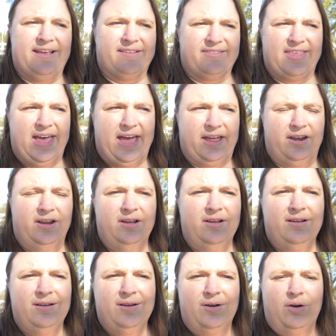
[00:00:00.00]
is that
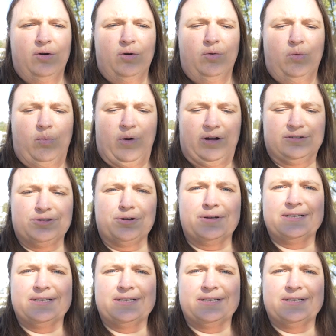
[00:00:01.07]
Walter